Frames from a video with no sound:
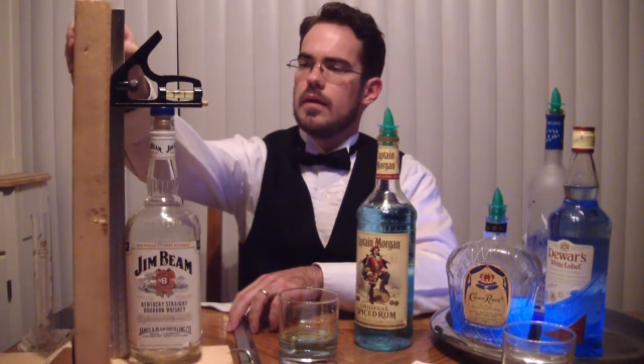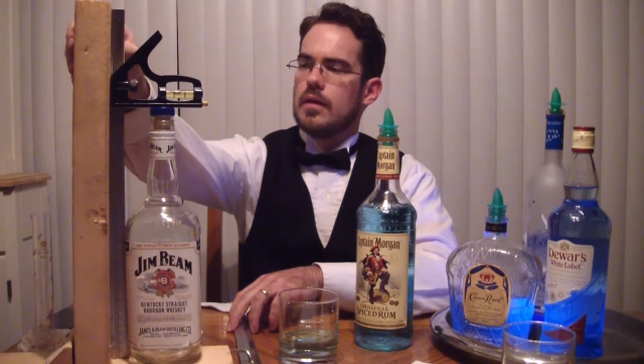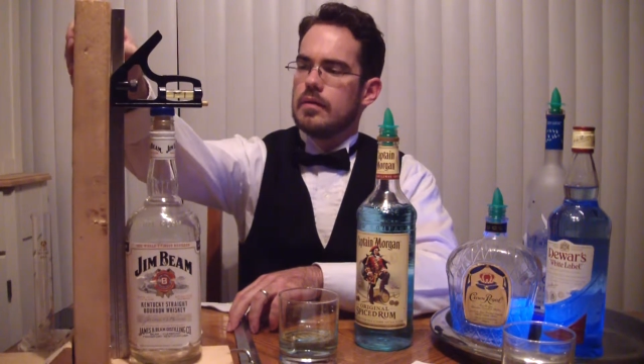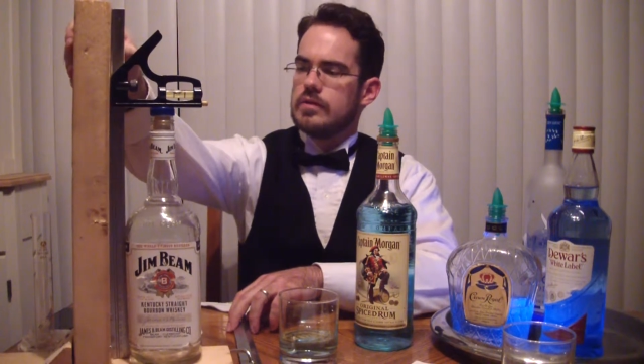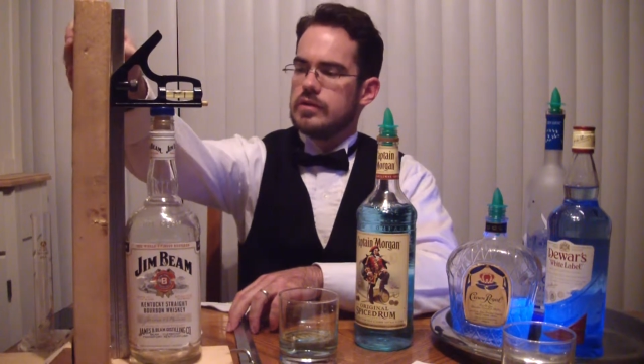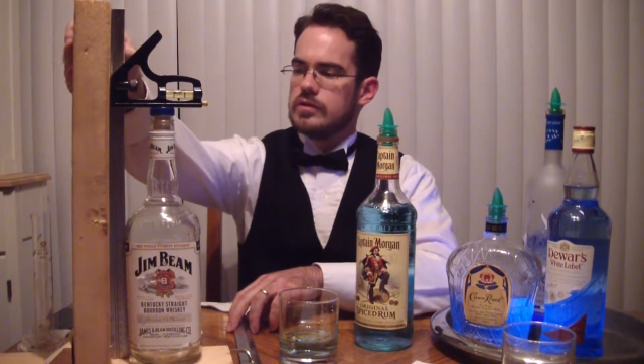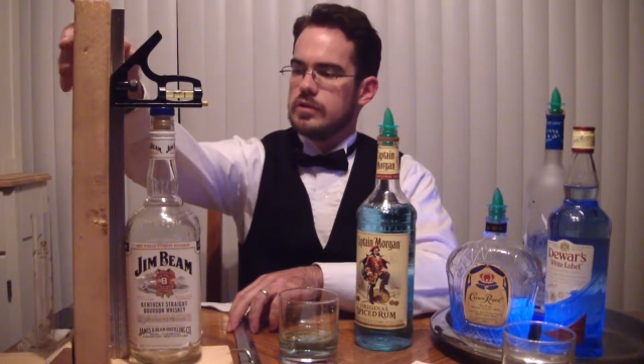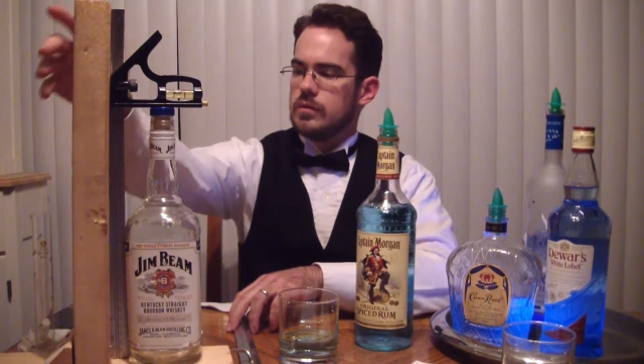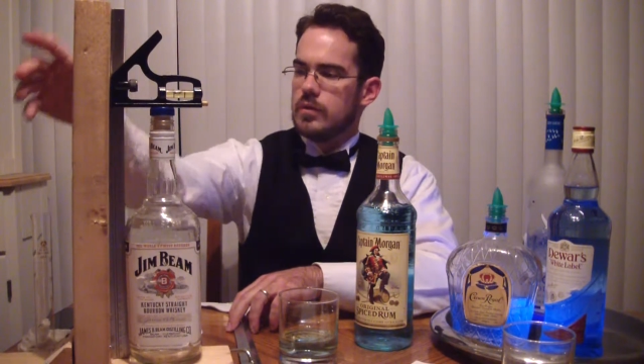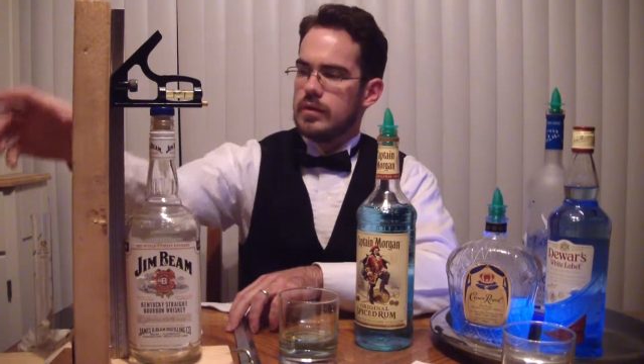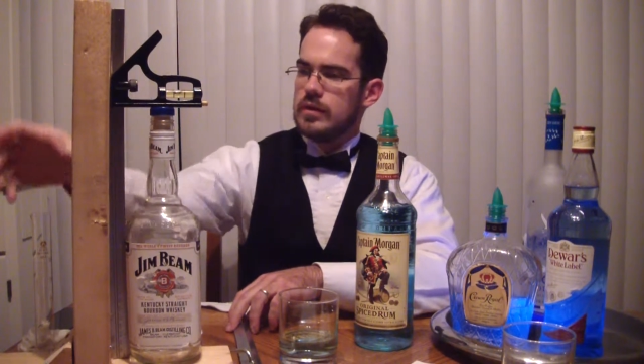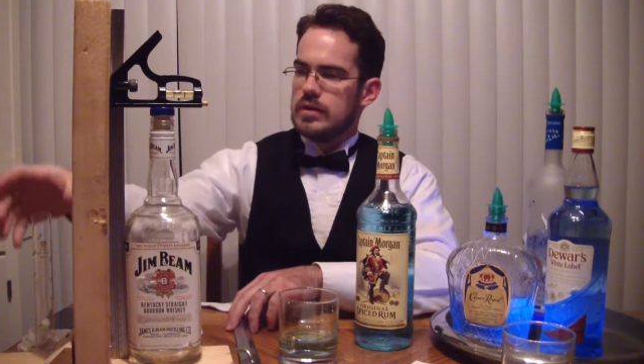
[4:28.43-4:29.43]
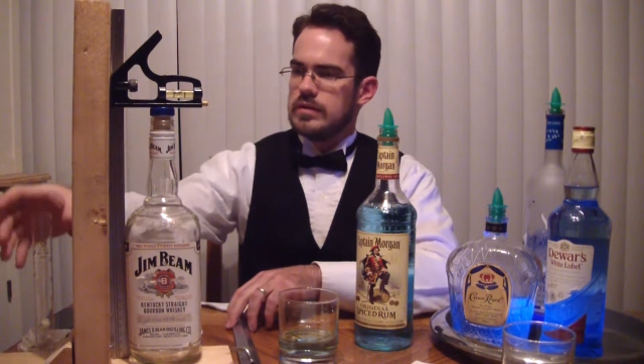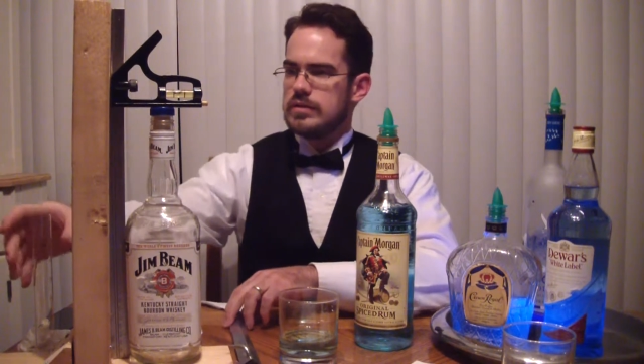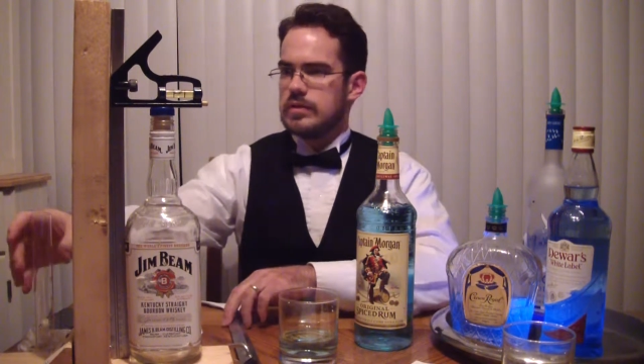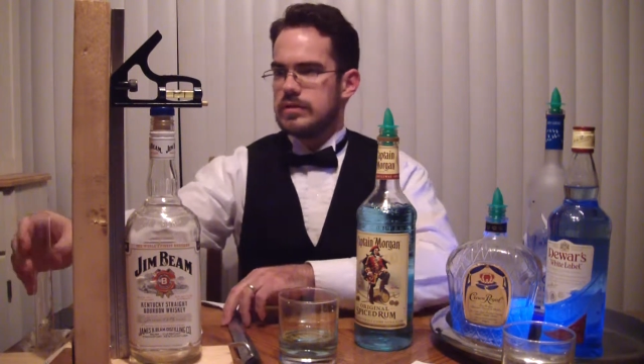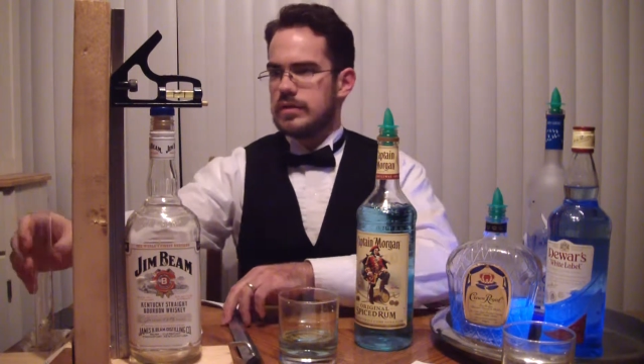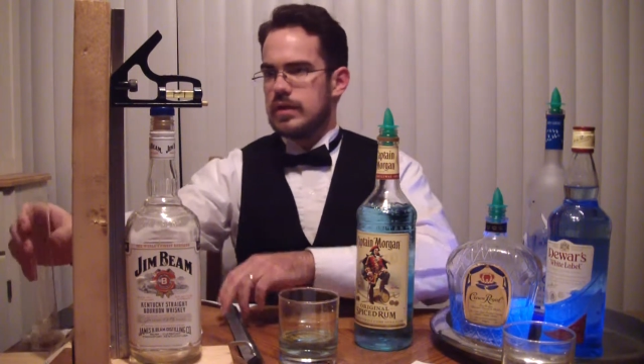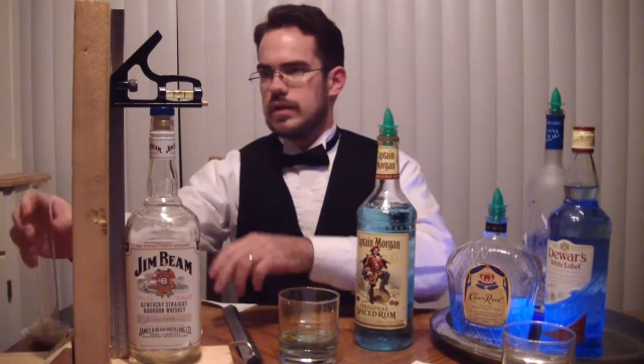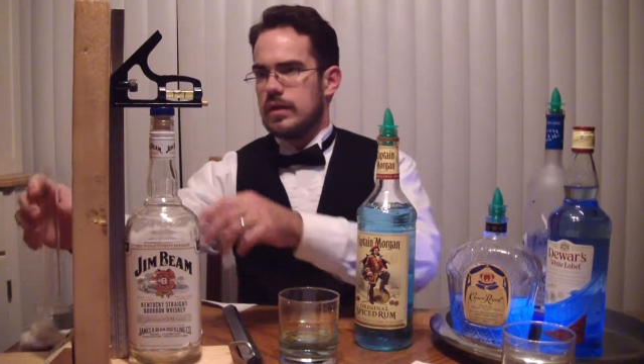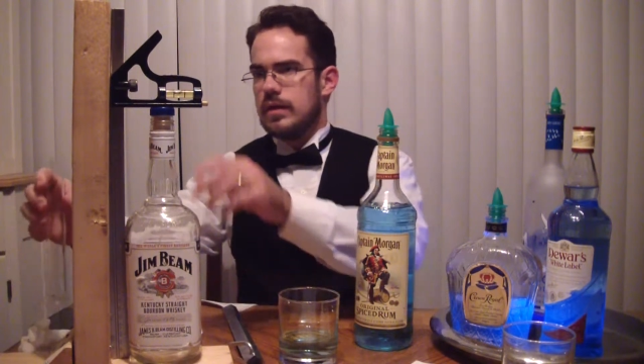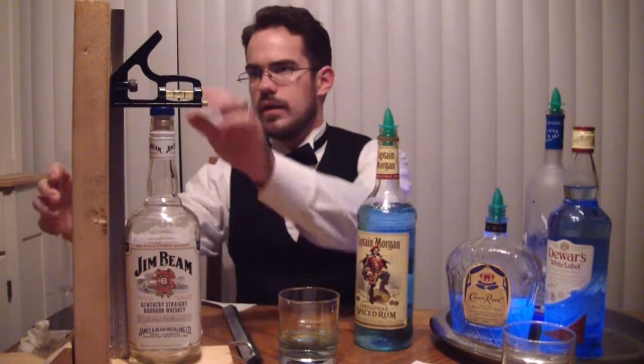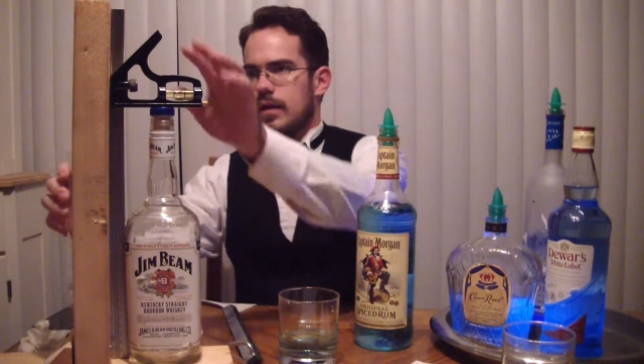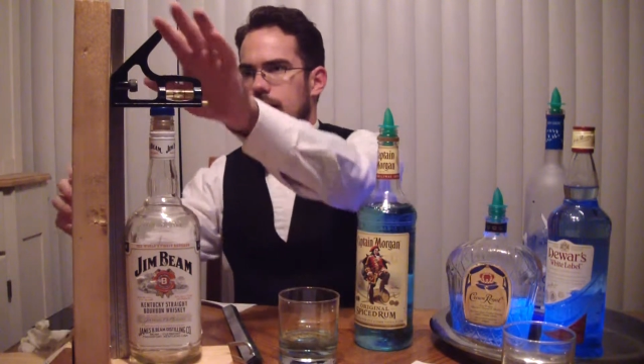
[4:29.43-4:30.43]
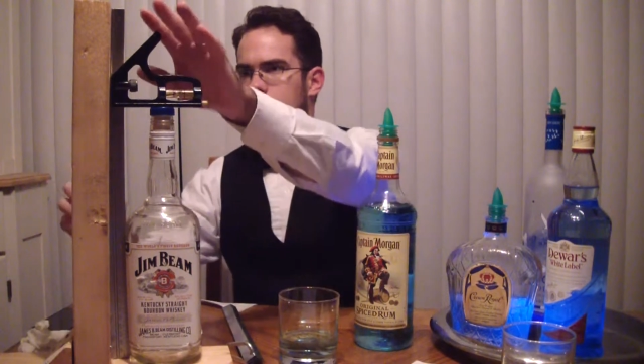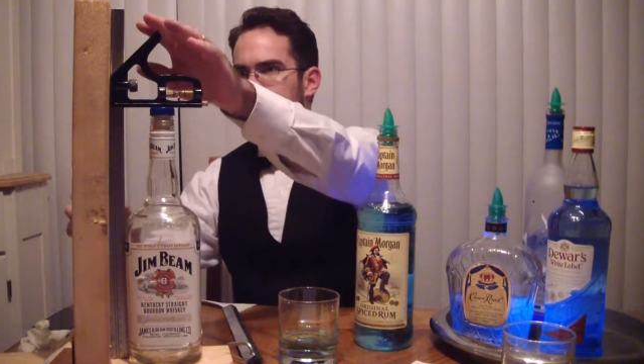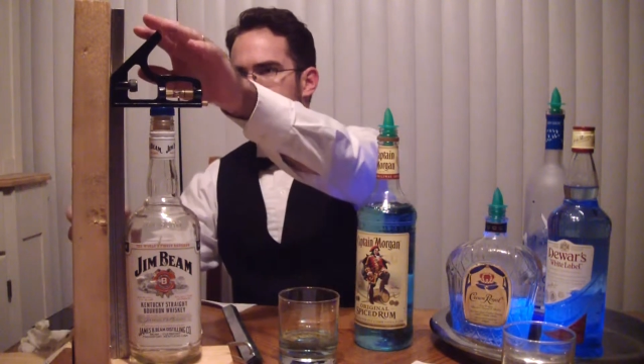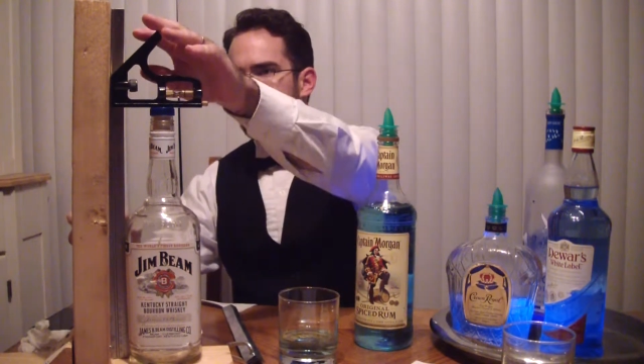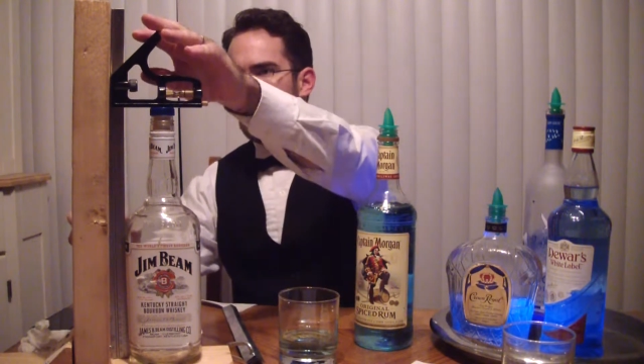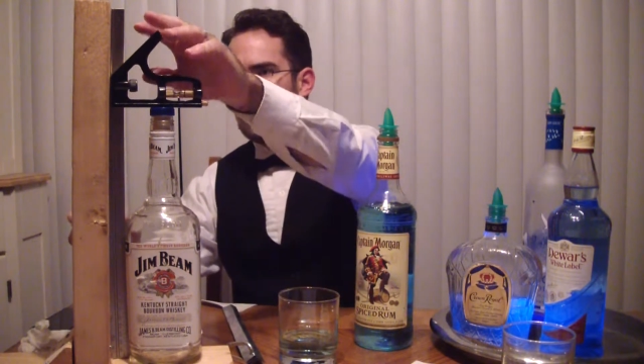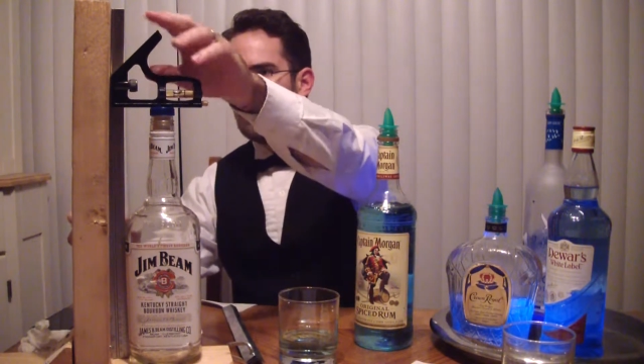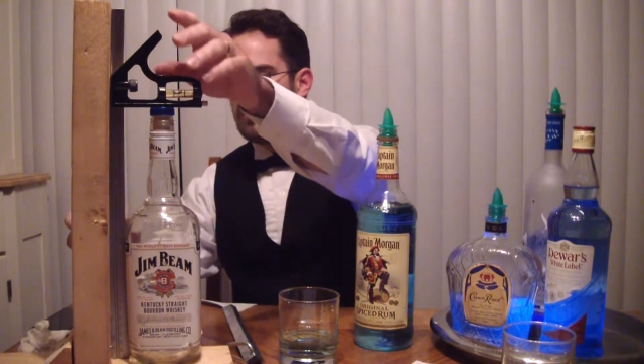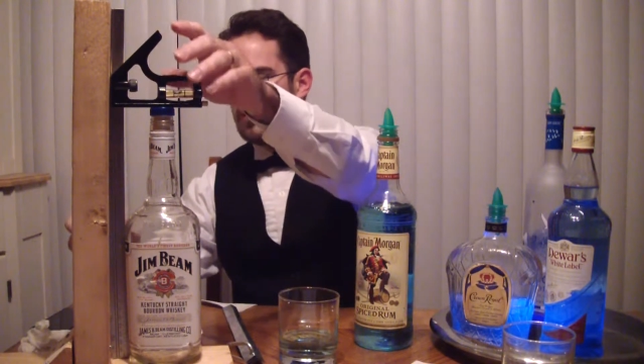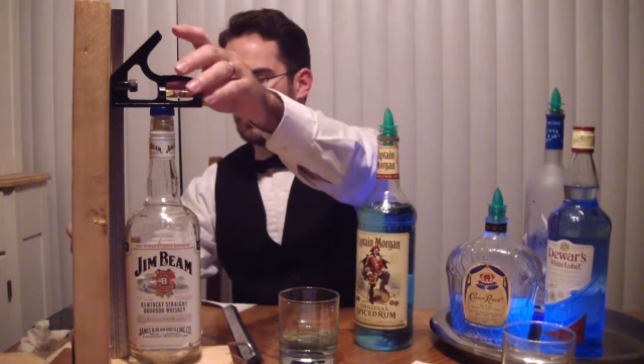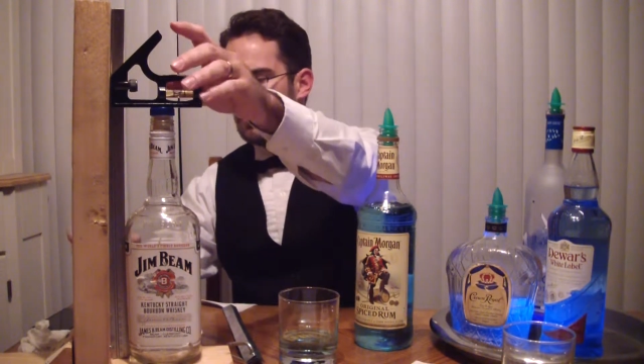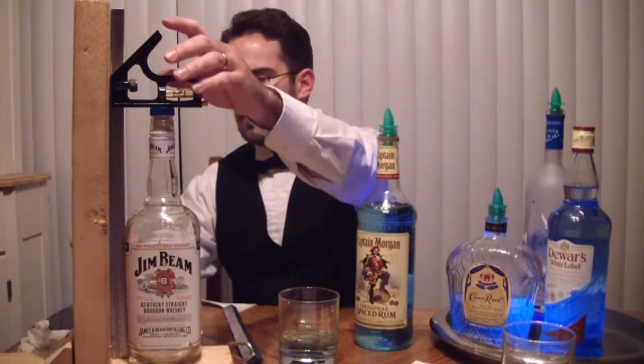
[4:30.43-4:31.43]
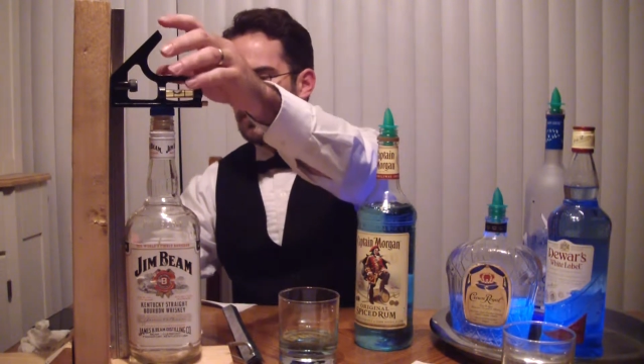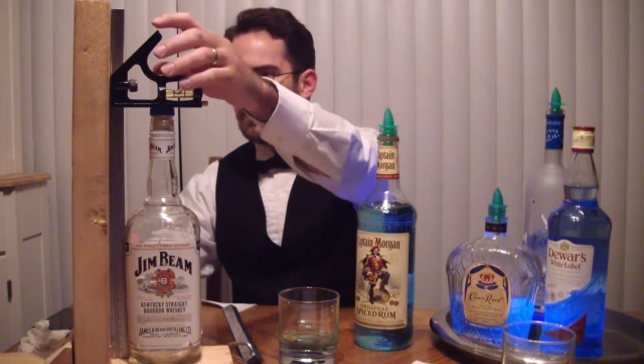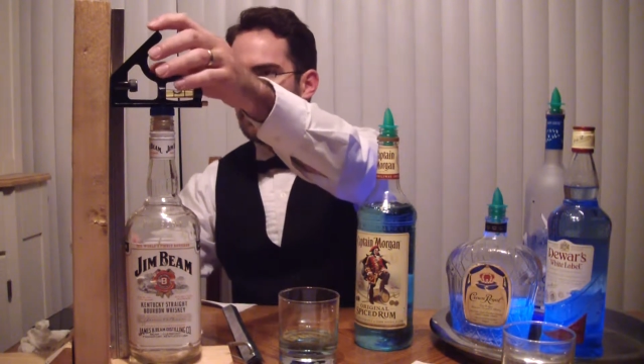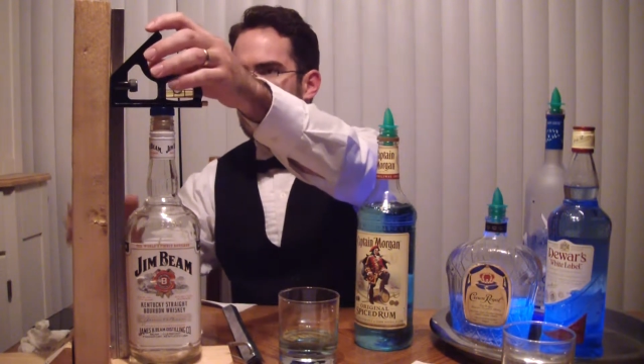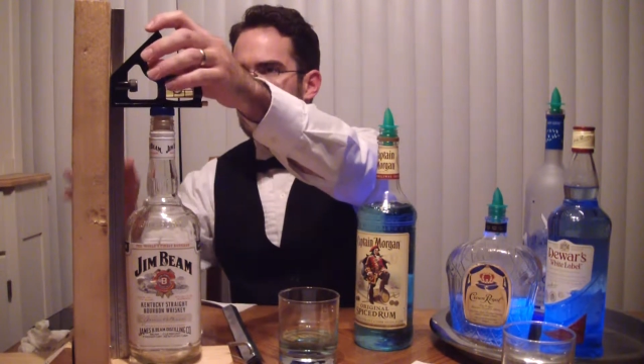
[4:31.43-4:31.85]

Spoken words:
Essentially what it is a slide ruler that